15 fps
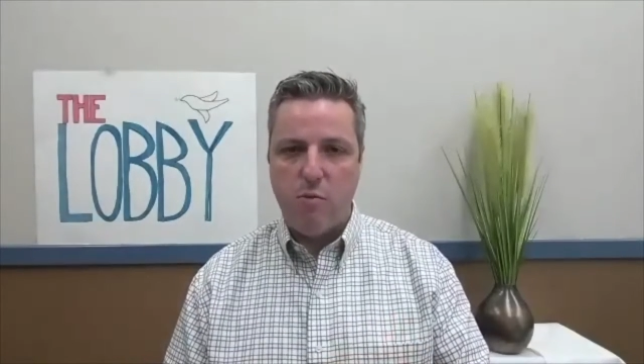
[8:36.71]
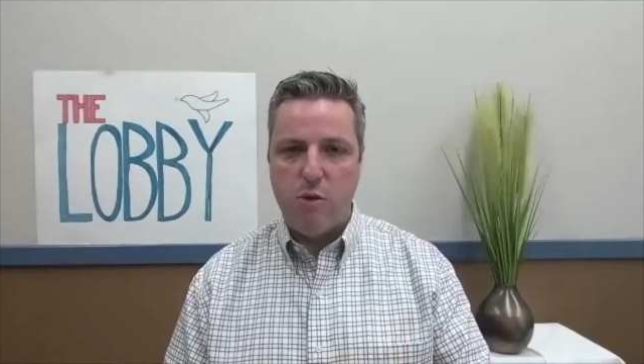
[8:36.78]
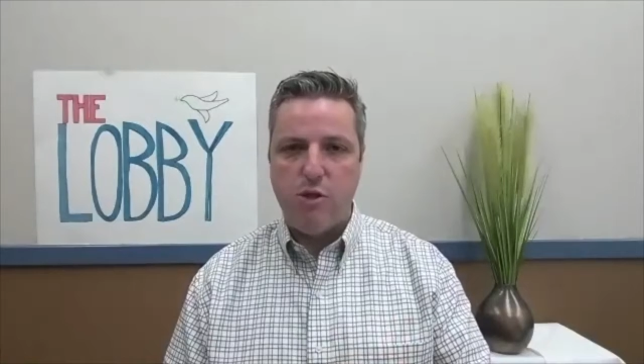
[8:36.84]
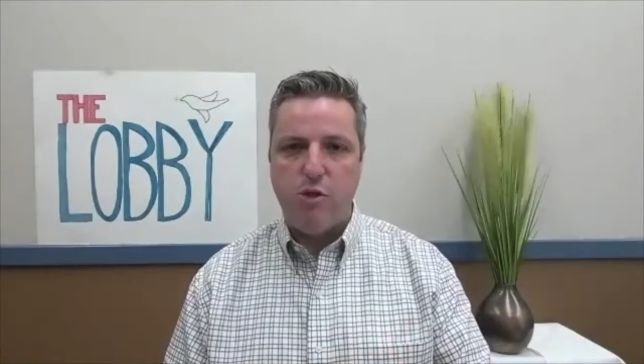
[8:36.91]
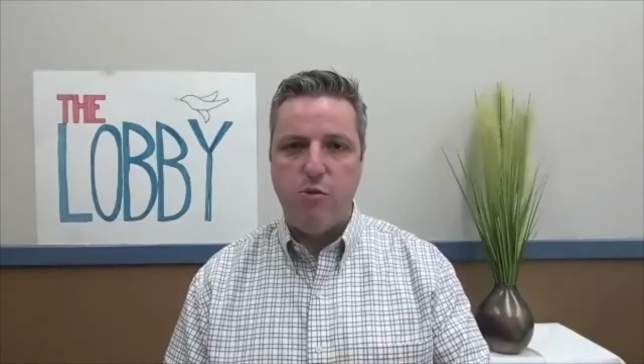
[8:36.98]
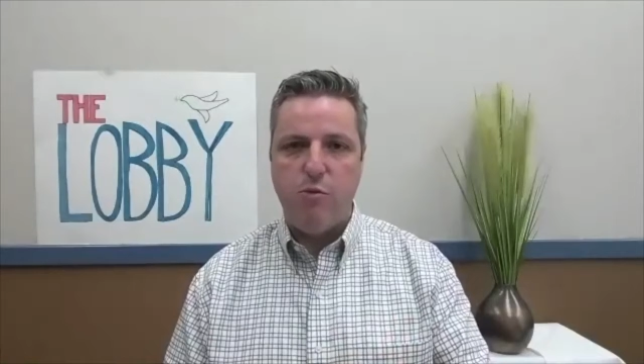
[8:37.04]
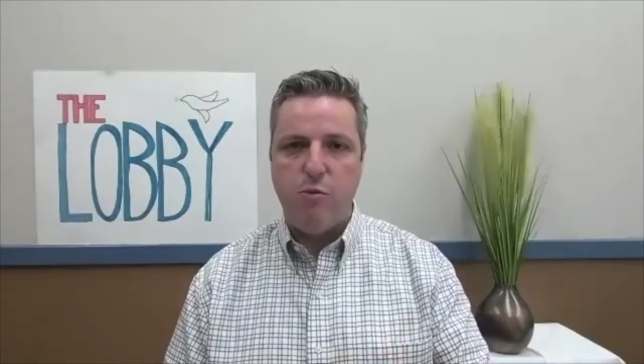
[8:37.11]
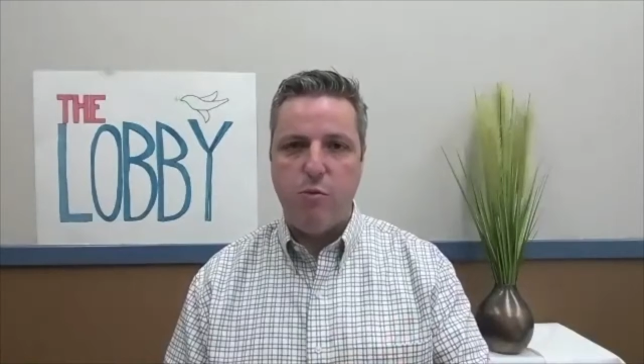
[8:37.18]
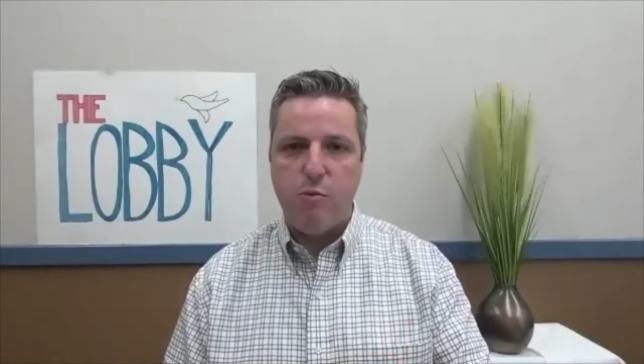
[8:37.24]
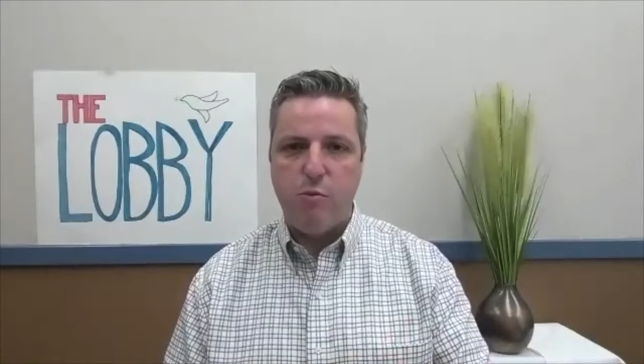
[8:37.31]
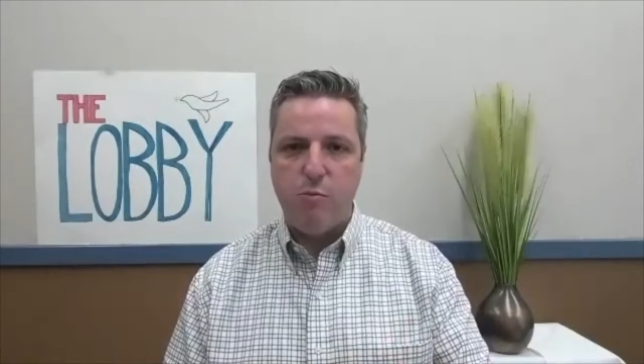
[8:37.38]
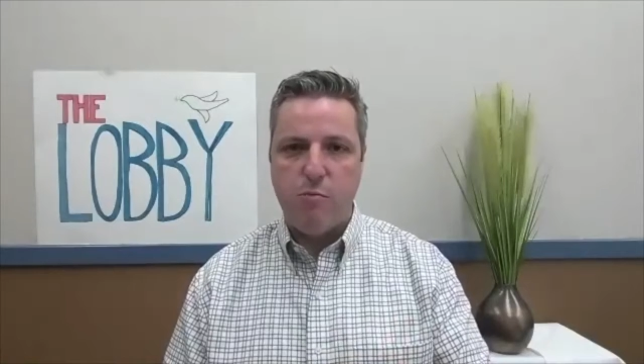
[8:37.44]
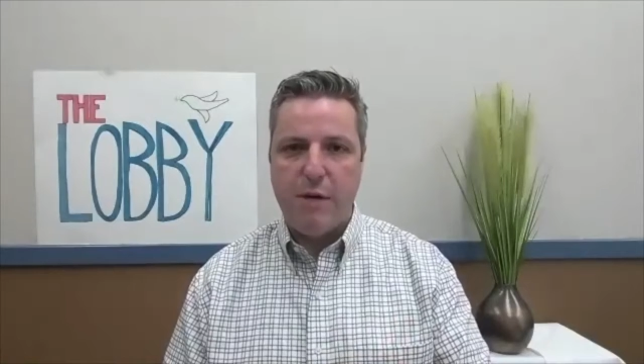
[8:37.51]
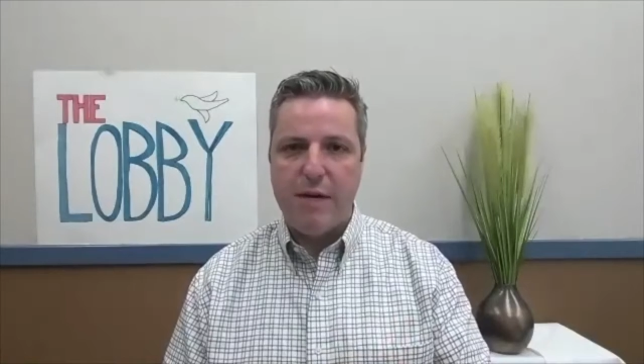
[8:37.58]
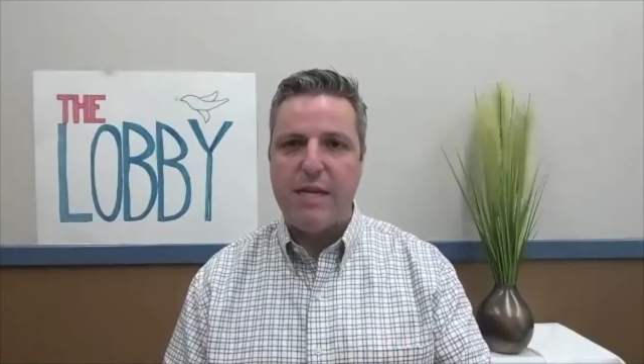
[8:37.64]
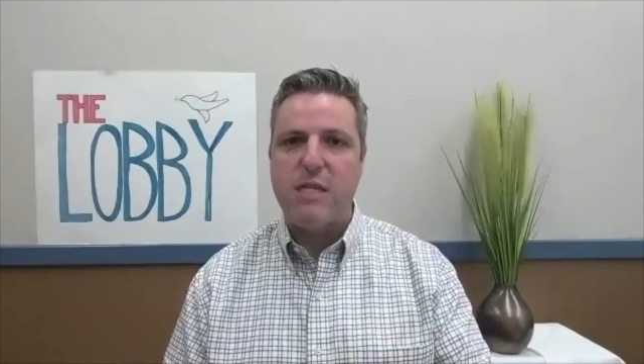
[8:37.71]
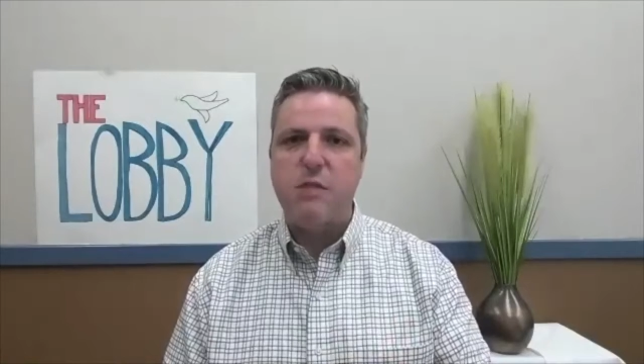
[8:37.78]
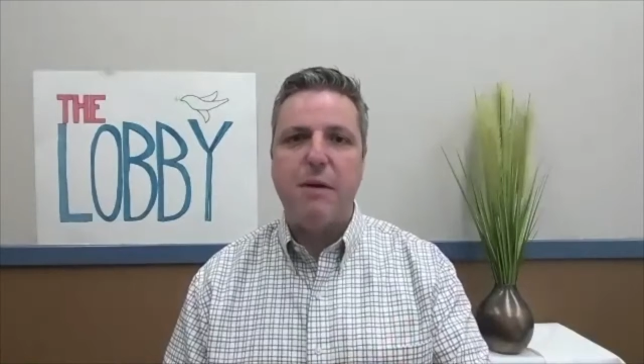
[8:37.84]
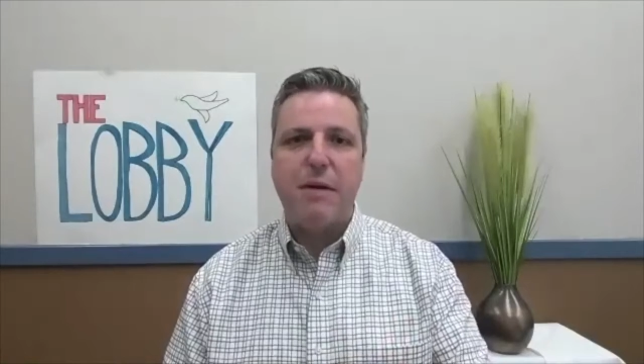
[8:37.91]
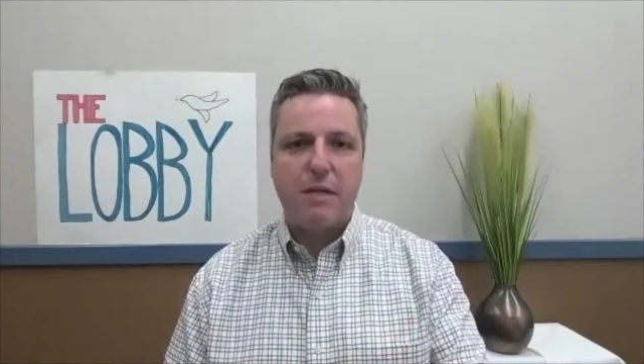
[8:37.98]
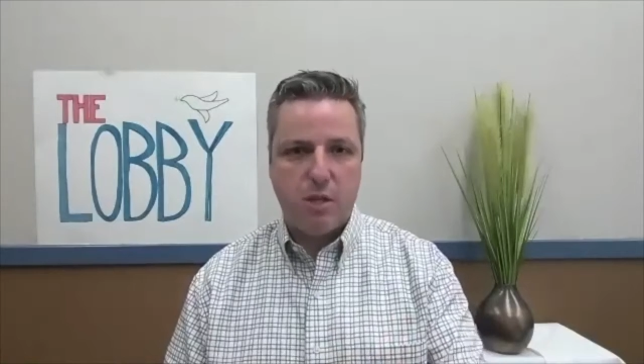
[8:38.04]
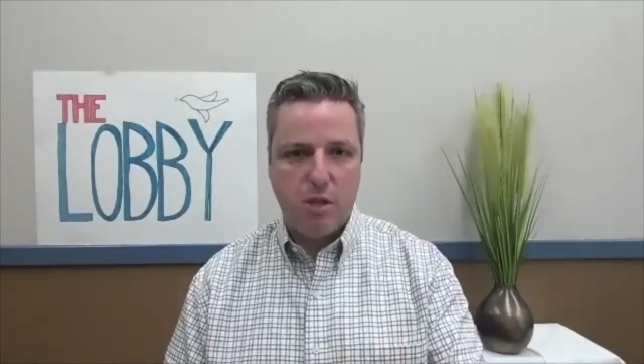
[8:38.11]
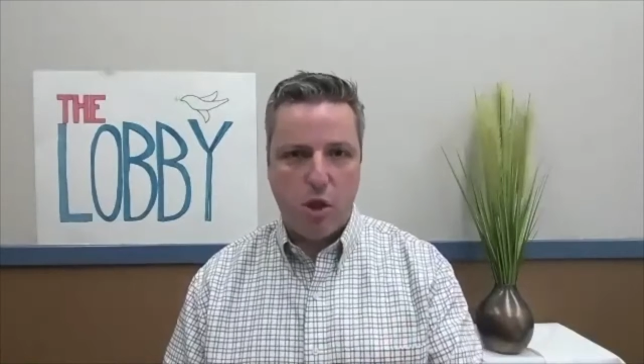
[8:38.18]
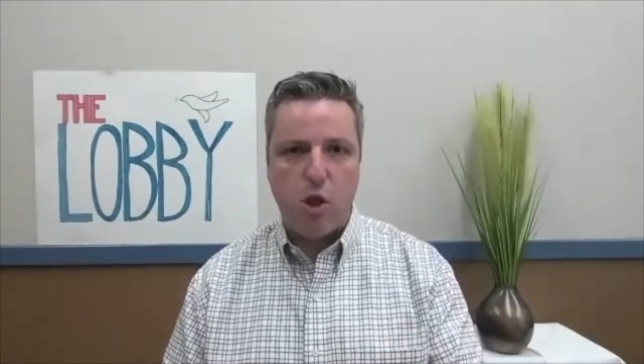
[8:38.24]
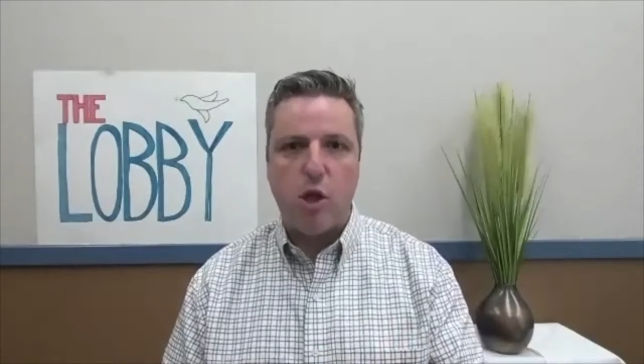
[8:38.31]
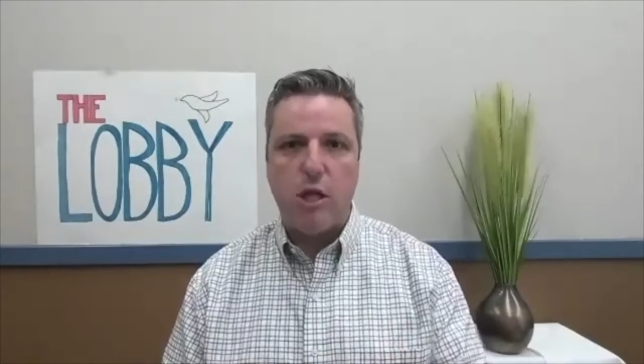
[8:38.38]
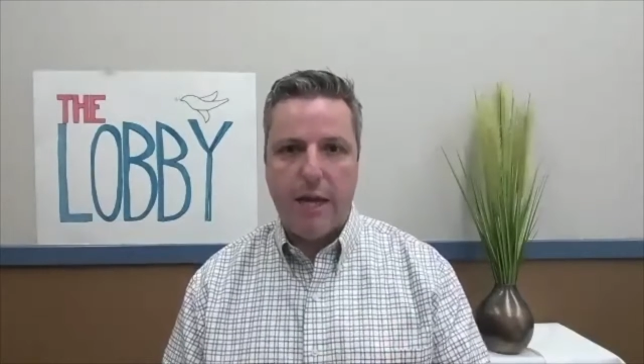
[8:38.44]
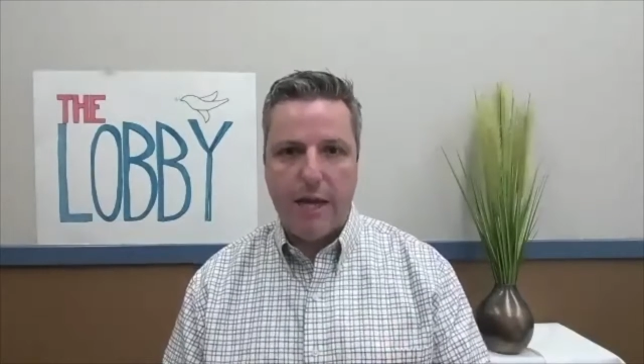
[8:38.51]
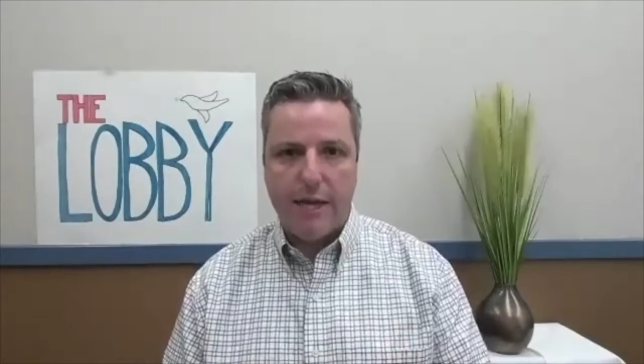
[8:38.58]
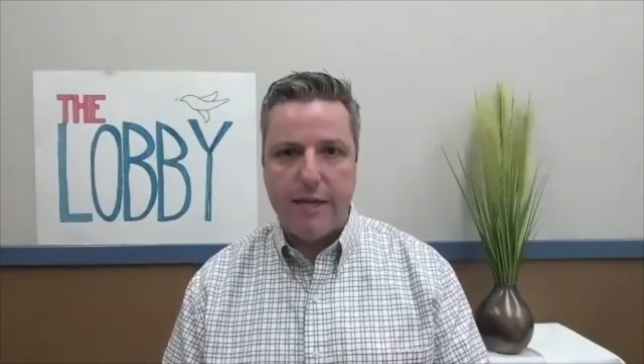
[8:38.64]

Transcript: what you might expect it to look like.